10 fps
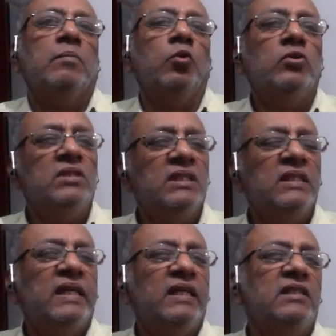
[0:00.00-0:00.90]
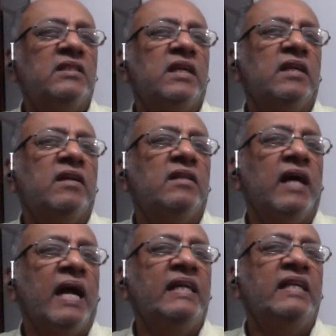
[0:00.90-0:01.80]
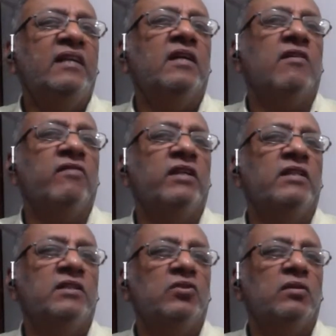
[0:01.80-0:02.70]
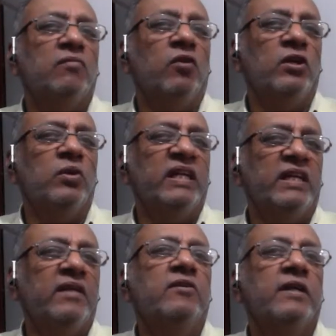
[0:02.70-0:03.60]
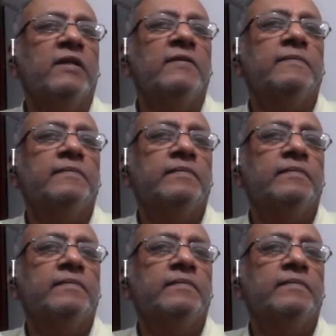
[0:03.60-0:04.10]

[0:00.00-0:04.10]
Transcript: Most CDH, etc., the anterior coverage is what you need. Okay?